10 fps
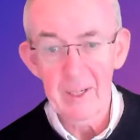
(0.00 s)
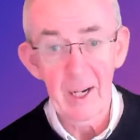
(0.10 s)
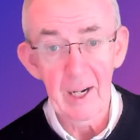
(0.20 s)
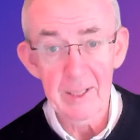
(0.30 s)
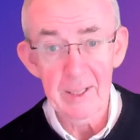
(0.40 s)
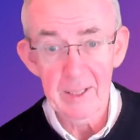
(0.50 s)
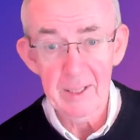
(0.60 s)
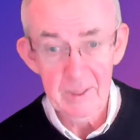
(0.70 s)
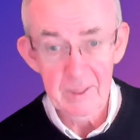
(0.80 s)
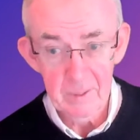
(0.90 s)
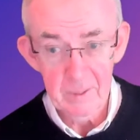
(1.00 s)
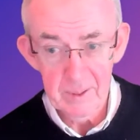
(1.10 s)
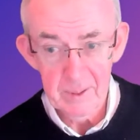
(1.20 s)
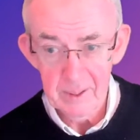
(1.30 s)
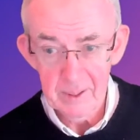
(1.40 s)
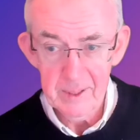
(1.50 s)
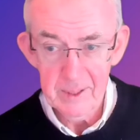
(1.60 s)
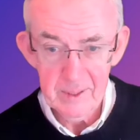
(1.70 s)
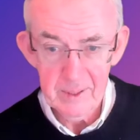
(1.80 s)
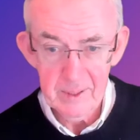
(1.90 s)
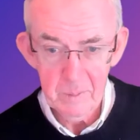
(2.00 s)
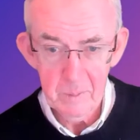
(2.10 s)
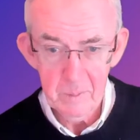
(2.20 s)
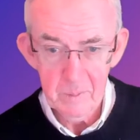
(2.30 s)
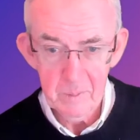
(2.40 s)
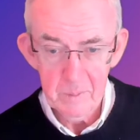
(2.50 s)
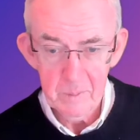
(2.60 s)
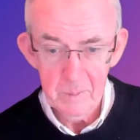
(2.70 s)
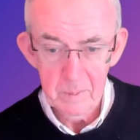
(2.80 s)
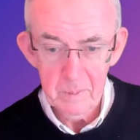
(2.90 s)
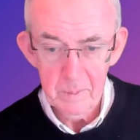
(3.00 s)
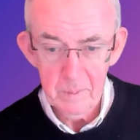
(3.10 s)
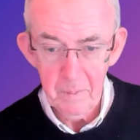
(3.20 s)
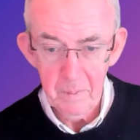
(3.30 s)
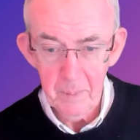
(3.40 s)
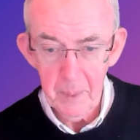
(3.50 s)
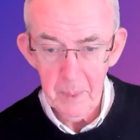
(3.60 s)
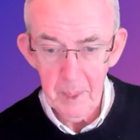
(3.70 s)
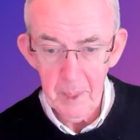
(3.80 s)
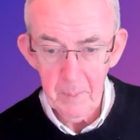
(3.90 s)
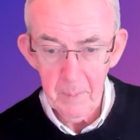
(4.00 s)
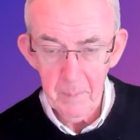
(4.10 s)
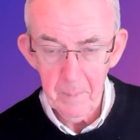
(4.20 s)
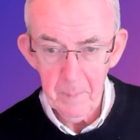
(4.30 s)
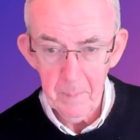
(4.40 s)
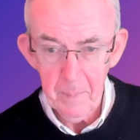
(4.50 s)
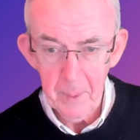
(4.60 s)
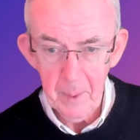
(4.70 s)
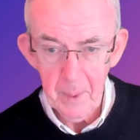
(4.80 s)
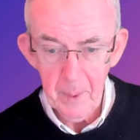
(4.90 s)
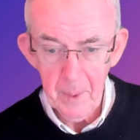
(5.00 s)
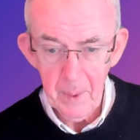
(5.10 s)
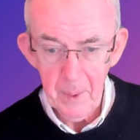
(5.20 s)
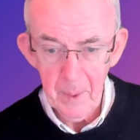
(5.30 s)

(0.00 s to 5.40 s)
before going to my front lights, I'm gonna show you how. And